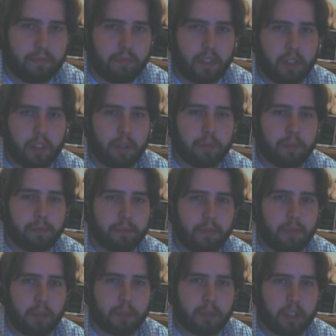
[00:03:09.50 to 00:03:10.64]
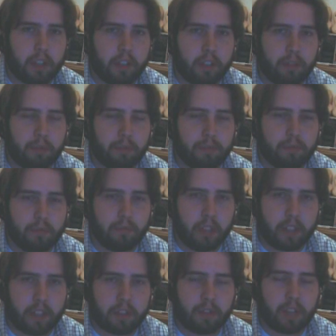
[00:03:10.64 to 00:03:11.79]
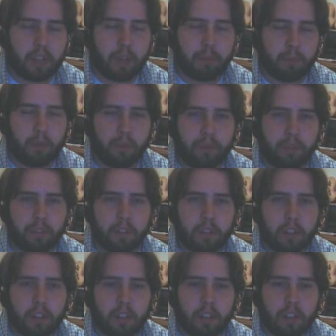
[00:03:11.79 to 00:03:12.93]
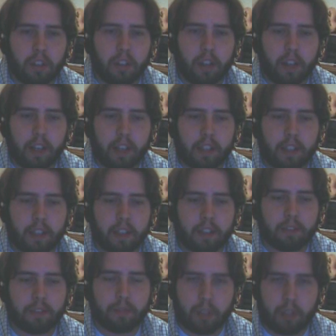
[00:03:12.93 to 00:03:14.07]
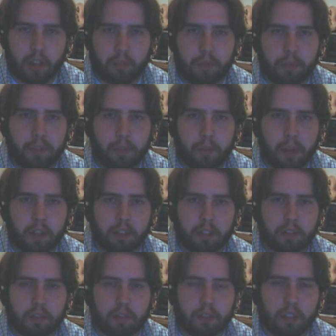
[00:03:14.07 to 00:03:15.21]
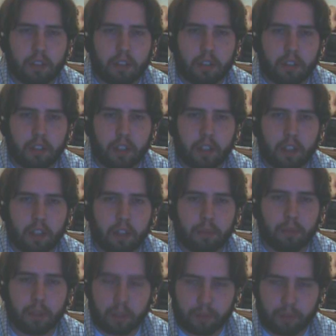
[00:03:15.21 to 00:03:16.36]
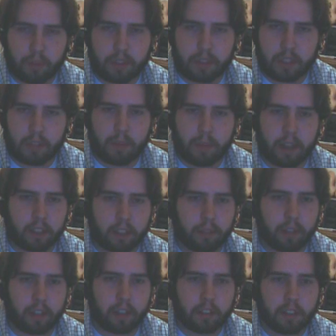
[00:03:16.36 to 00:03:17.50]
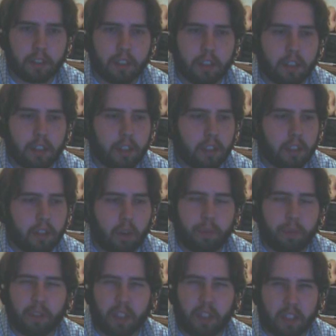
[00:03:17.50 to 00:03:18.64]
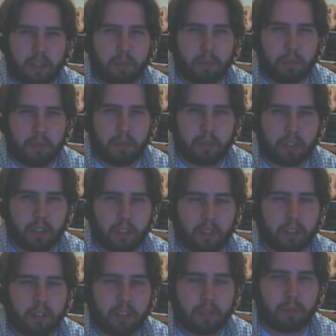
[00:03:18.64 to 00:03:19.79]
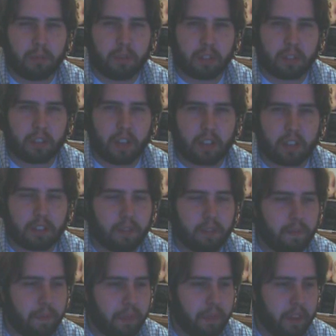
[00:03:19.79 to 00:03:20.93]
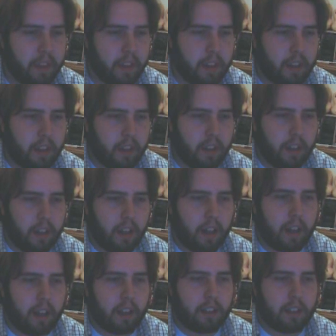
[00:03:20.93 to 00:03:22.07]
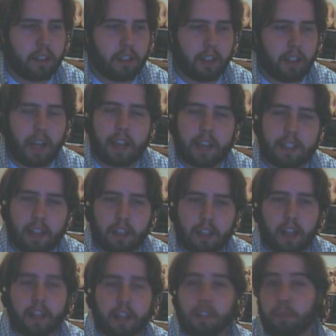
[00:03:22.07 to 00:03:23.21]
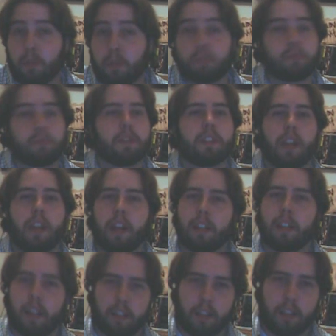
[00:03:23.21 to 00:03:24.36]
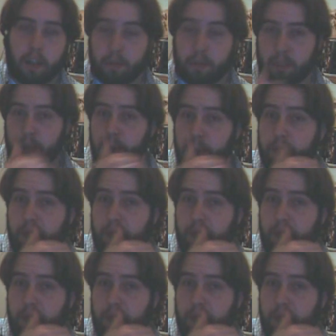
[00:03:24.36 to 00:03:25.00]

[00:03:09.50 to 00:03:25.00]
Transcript: You know, I'm sorry you Lesnared that move, and uh, I hope you feel better. And uh, we look forward to seeing you back in the ring. Hopefully, you get some new music though, because your music sucks. Uh, the last headline and the most recent headline that I was able to